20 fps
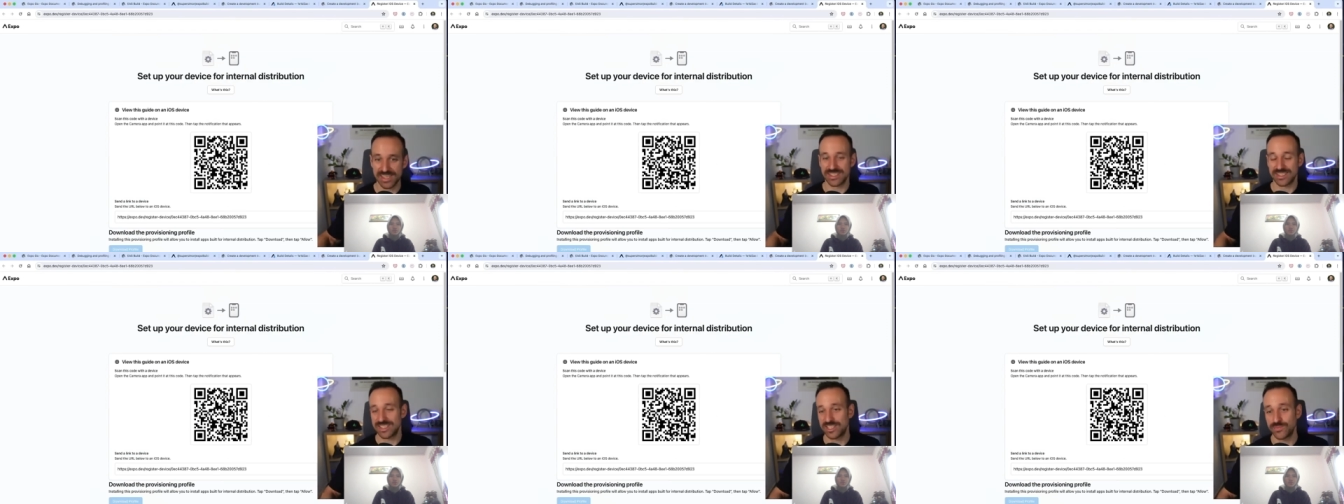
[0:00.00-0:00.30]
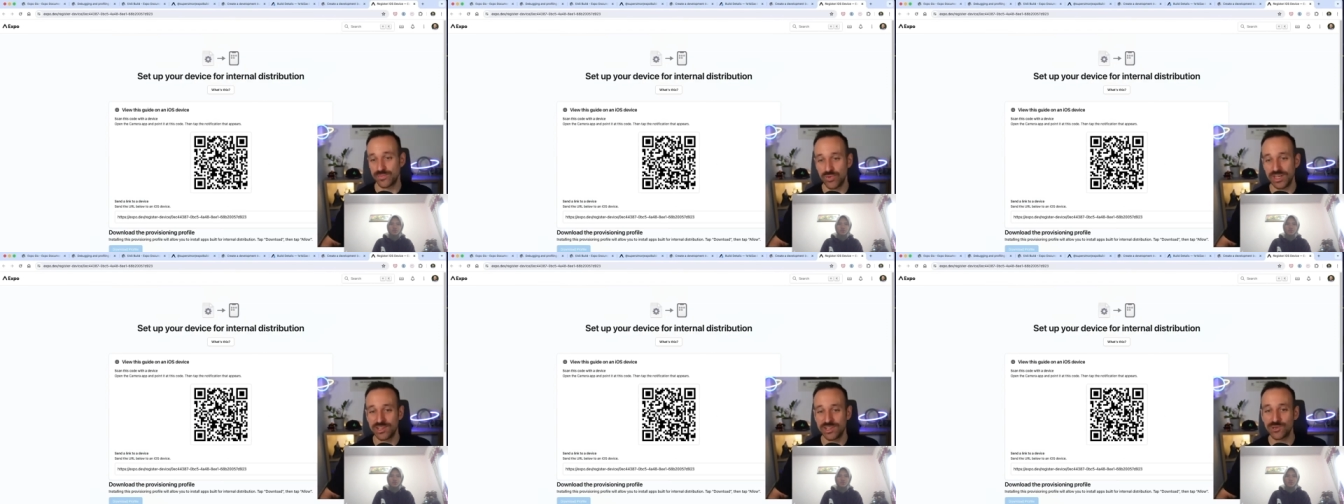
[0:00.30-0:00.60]
So this
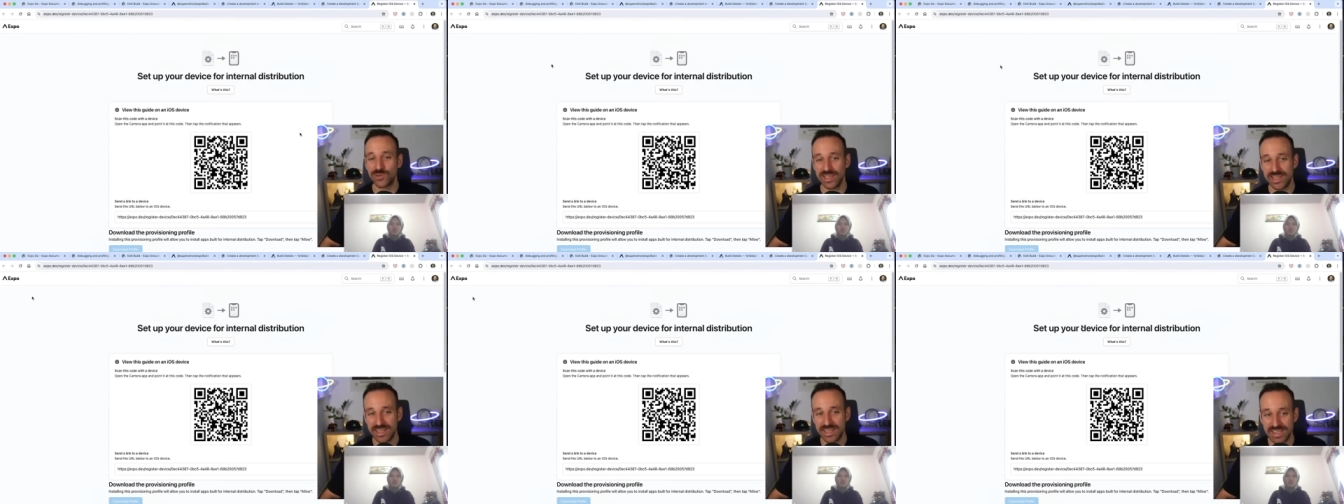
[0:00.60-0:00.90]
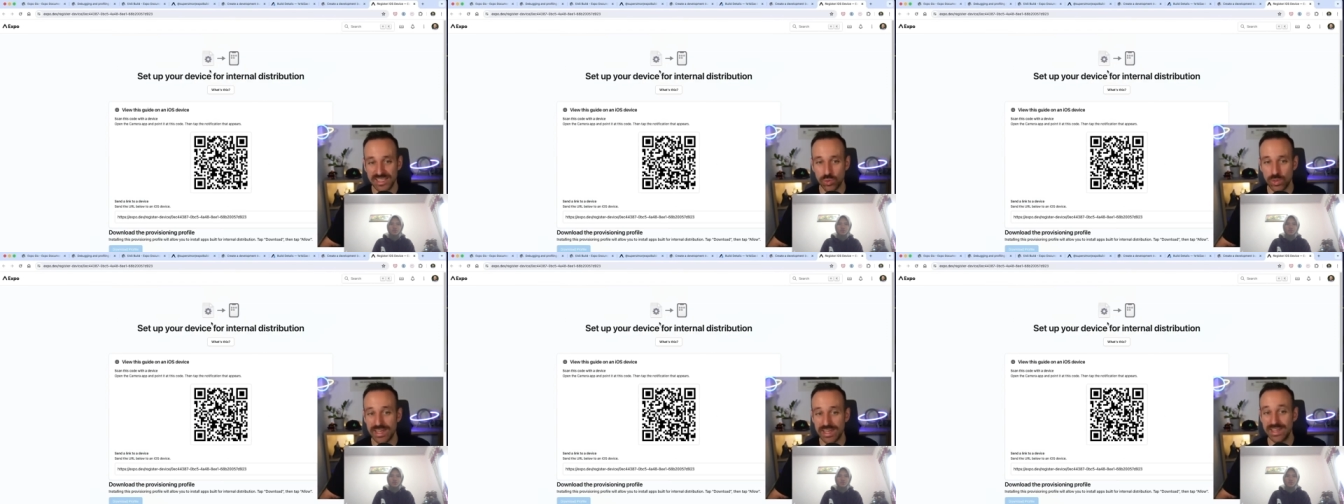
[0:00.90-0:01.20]
is pretty cool in a
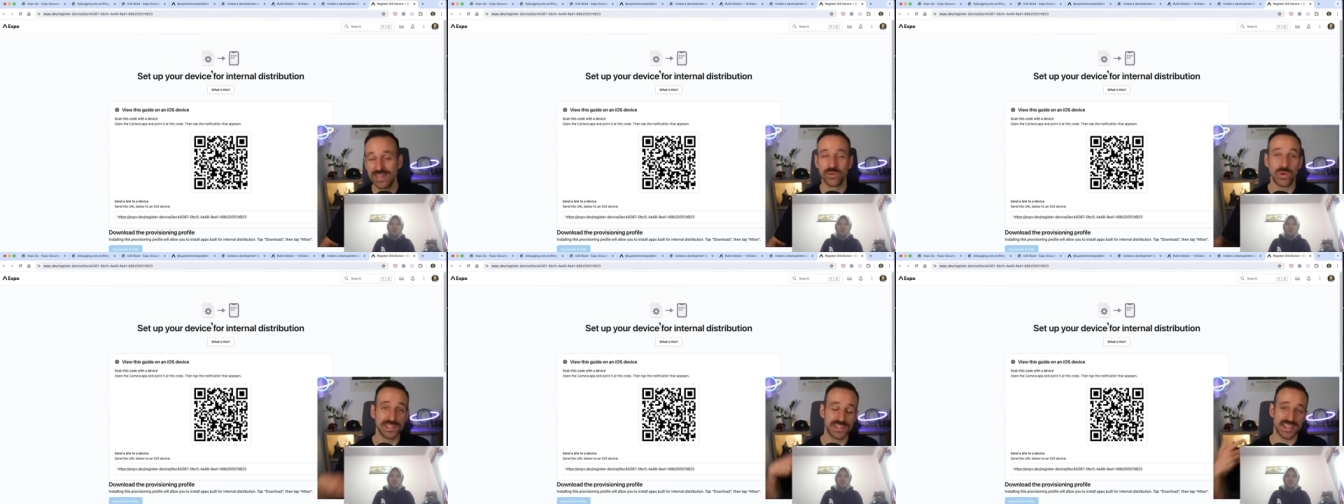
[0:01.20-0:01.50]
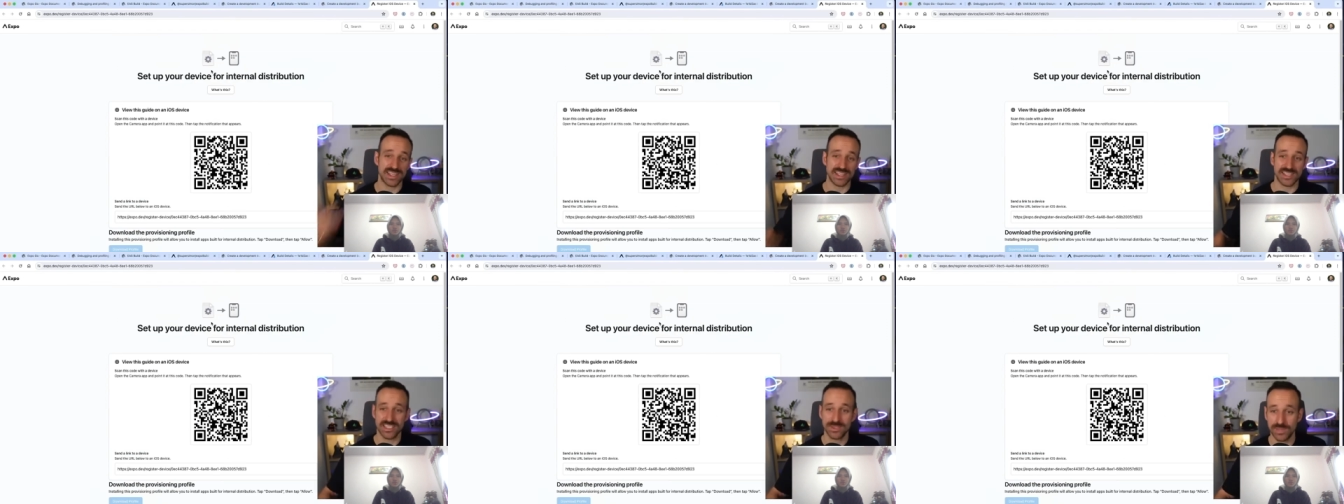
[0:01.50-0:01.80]
nice way. Once
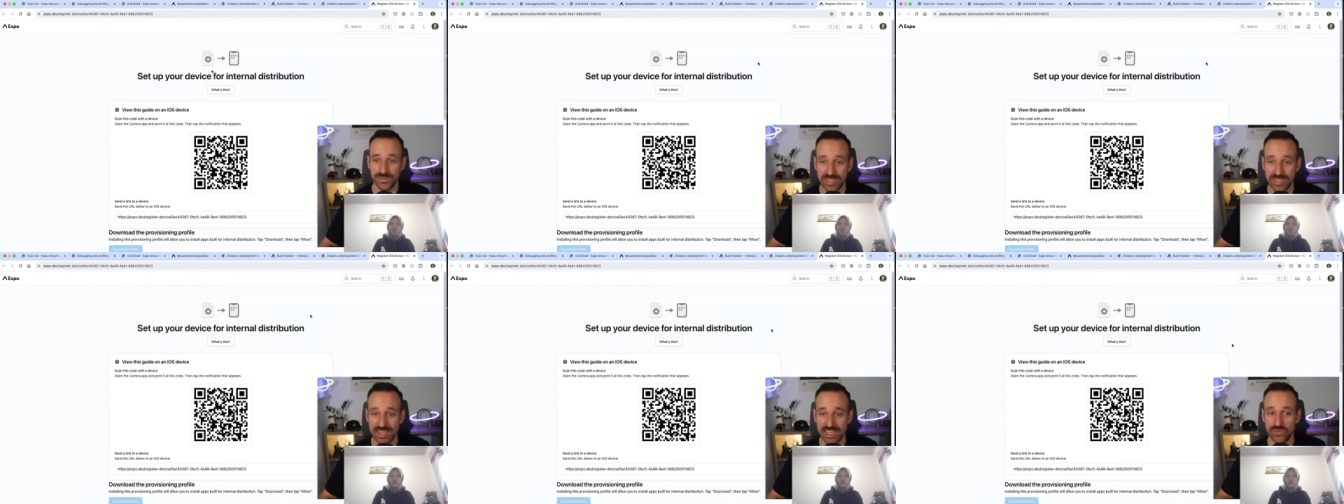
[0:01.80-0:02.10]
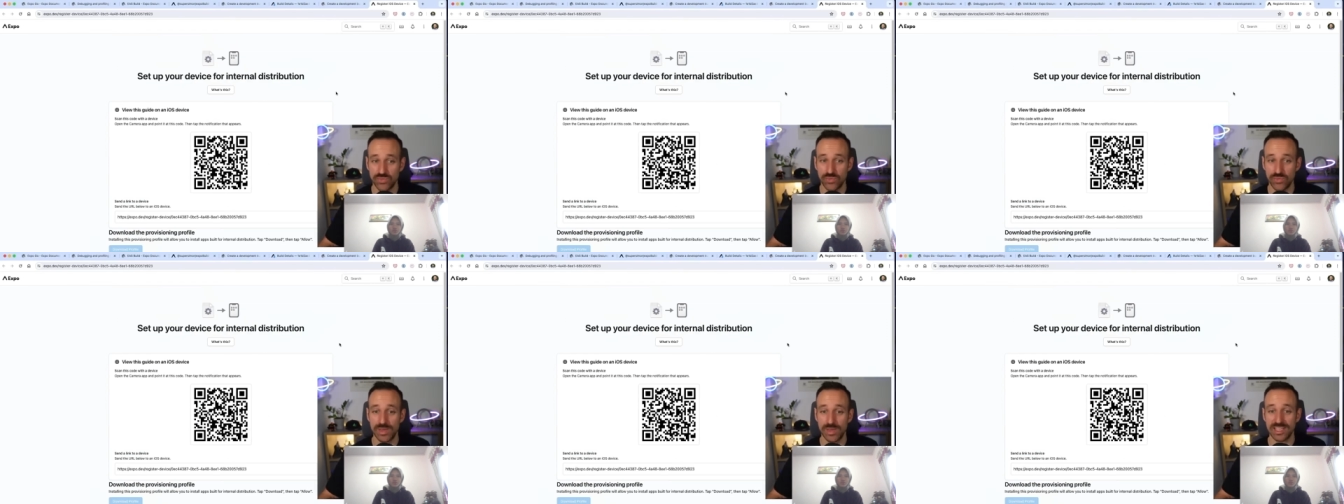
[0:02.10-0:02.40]
again, a
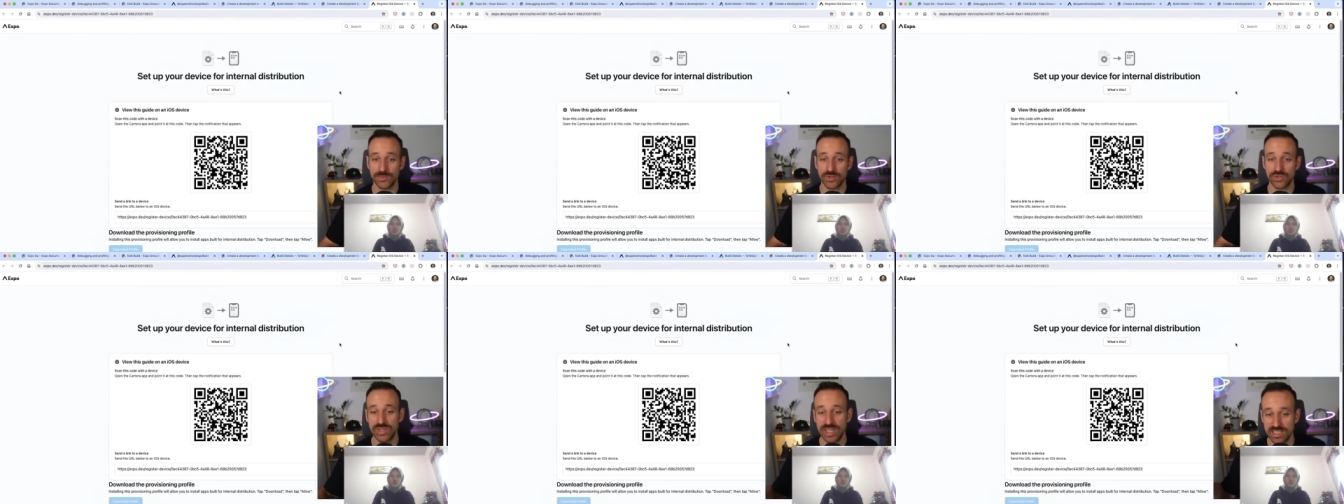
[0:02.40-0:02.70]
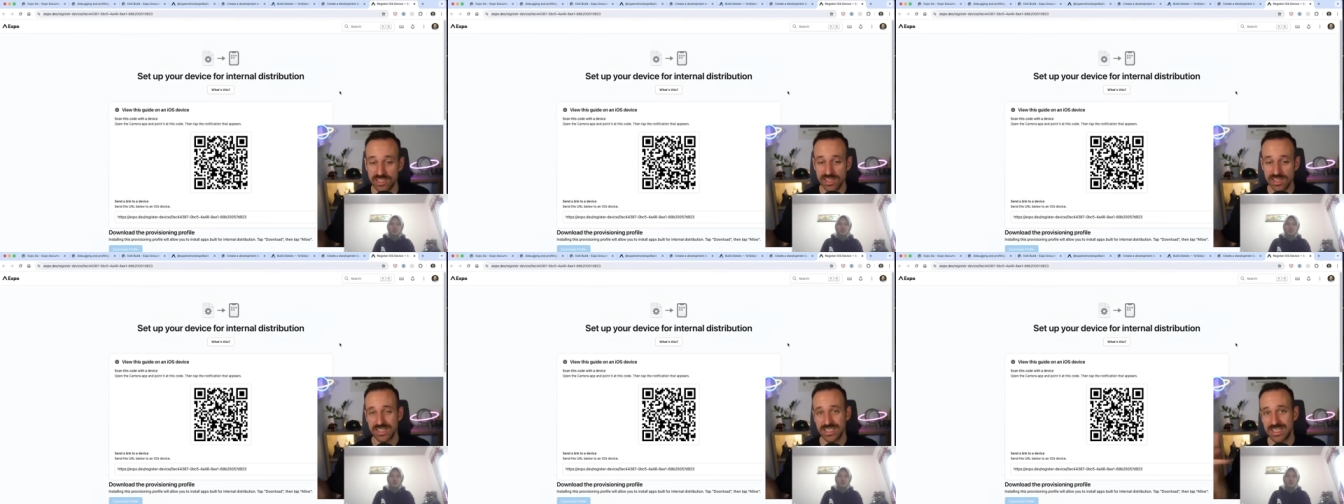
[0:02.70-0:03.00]
simplification from Expo to get